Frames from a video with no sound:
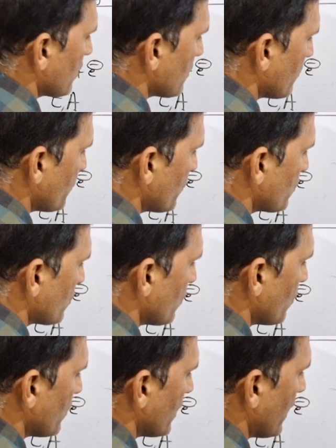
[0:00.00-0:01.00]
supposed to
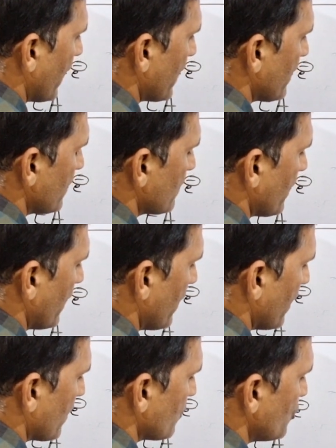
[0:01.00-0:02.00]
know the lattice
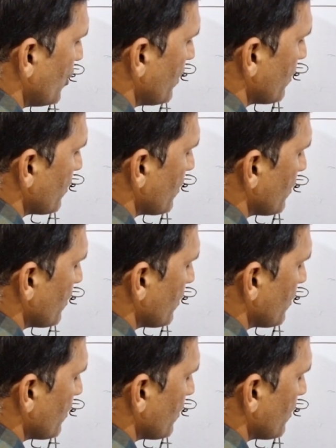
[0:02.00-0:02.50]
energy.